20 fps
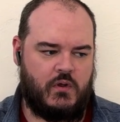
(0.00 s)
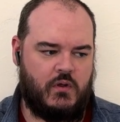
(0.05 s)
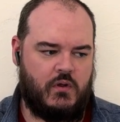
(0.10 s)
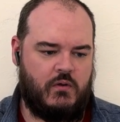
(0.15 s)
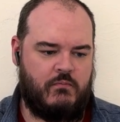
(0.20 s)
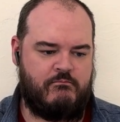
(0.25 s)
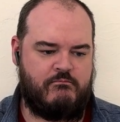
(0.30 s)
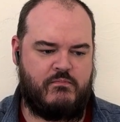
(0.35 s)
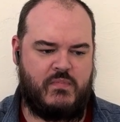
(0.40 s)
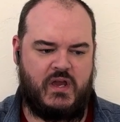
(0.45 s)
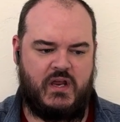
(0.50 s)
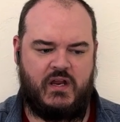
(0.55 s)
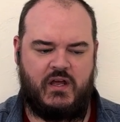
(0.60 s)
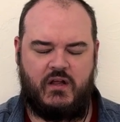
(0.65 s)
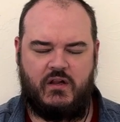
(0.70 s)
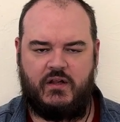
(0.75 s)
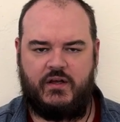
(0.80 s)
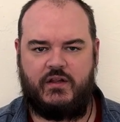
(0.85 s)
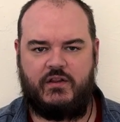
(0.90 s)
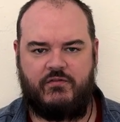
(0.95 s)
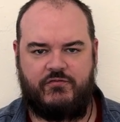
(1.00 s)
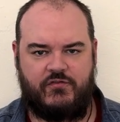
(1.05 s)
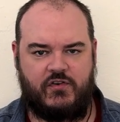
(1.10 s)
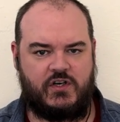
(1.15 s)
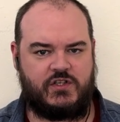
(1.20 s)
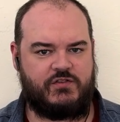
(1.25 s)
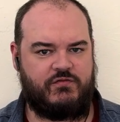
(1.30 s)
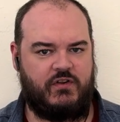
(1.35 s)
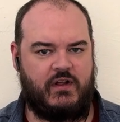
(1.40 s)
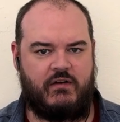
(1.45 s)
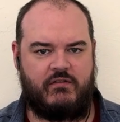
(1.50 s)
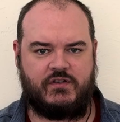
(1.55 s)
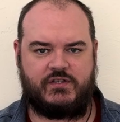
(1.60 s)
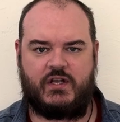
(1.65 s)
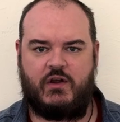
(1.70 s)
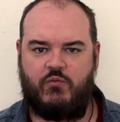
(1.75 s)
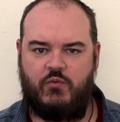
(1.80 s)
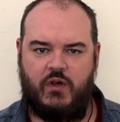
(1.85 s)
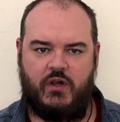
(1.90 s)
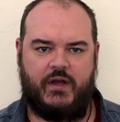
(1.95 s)
Immediately, the first flavors
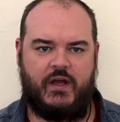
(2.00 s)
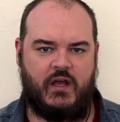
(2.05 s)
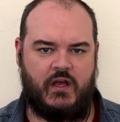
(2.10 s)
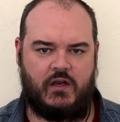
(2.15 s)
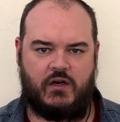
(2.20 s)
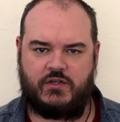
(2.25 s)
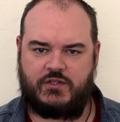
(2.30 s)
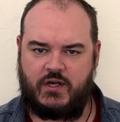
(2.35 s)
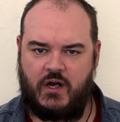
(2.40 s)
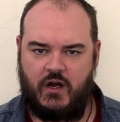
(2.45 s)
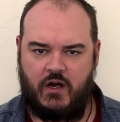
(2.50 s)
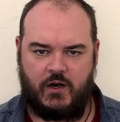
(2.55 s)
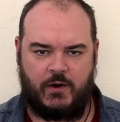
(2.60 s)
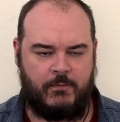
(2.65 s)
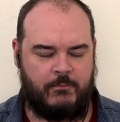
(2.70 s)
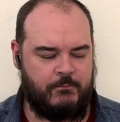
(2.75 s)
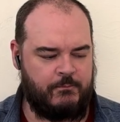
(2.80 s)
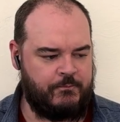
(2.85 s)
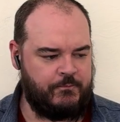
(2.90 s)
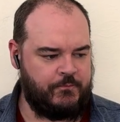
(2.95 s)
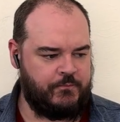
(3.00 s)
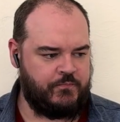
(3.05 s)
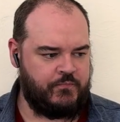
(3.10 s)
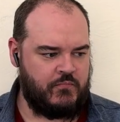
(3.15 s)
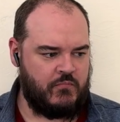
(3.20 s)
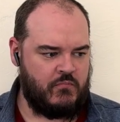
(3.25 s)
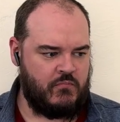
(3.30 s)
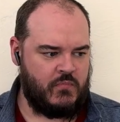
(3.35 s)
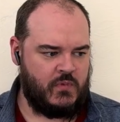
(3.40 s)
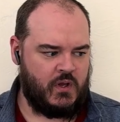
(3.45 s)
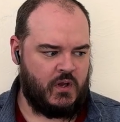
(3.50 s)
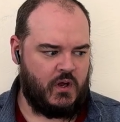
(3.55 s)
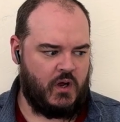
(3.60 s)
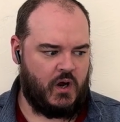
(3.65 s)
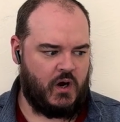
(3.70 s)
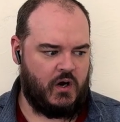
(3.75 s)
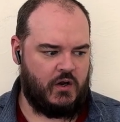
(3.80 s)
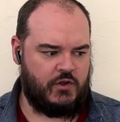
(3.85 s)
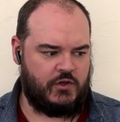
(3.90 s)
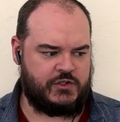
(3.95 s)
that really hit your tongue
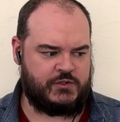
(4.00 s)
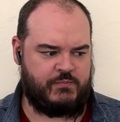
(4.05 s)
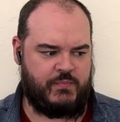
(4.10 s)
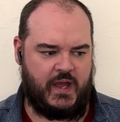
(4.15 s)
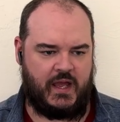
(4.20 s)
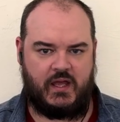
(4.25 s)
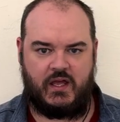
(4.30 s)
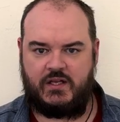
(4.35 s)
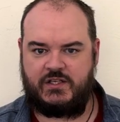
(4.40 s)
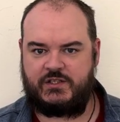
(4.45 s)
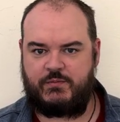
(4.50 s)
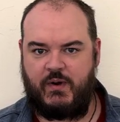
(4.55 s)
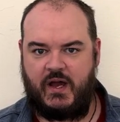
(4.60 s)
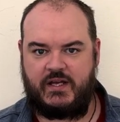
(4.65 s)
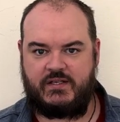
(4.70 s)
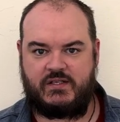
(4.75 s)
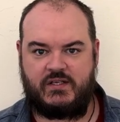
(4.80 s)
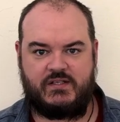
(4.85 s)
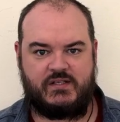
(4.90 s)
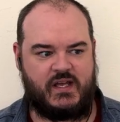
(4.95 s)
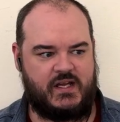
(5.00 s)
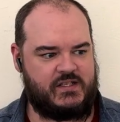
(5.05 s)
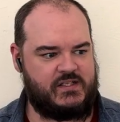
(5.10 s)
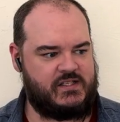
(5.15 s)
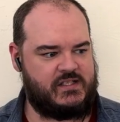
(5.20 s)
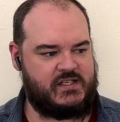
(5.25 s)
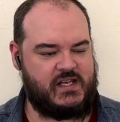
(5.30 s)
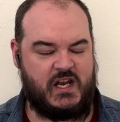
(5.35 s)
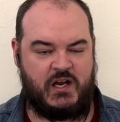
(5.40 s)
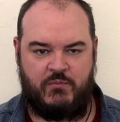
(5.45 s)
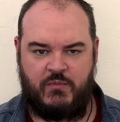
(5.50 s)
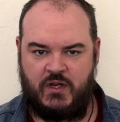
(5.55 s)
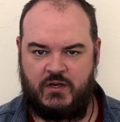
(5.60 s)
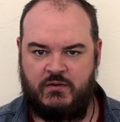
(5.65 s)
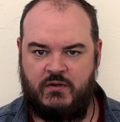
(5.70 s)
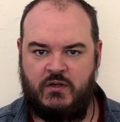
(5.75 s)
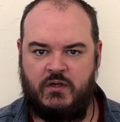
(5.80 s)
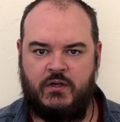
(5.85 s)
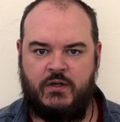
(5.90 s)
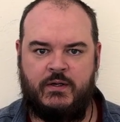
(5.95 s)
are those baking spices, that
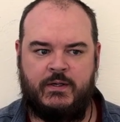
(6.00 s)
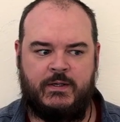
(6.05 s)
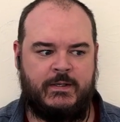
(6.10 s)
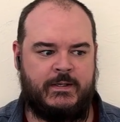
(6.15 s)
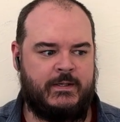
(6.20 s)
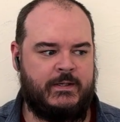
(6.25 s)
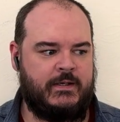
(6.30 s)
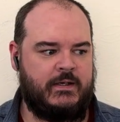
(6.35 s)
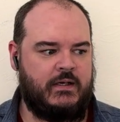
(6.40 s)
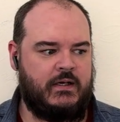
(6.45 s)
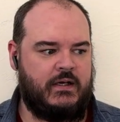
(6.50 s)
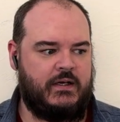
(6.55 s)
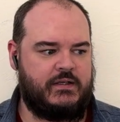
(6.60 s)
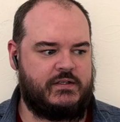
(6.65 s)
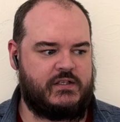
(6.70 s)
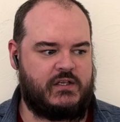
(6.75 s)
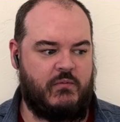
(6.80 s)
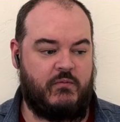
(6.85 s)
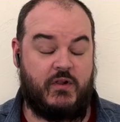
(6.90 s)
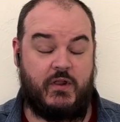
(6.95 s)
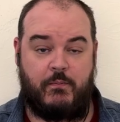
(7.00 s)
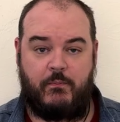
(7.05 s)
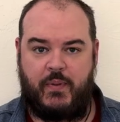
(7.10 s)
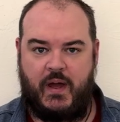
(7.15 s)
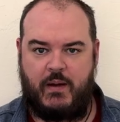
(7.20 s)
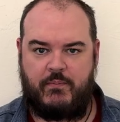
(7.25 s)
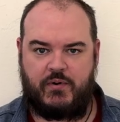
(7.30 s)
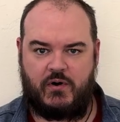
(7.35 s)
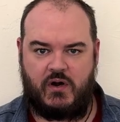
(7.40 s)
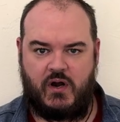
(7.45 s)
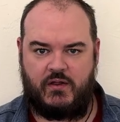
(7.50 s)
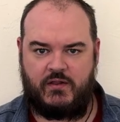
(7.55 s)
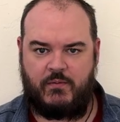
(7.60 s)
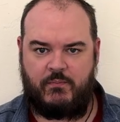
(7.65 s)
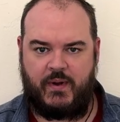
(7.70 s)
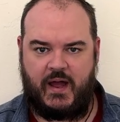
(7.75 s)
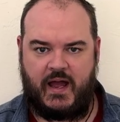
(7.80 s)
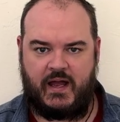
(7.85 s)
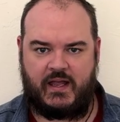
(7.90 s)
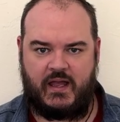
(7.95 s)
cinnamon, some of the pepper on the
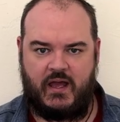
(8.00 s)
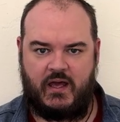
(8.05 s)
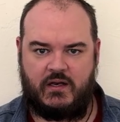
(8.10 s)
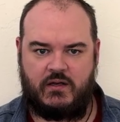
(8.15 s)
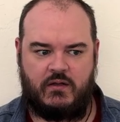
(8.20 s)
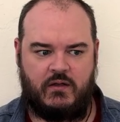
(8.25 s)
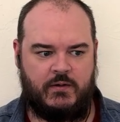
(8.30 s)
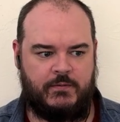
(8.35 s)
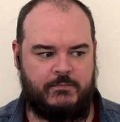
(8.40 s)
back end,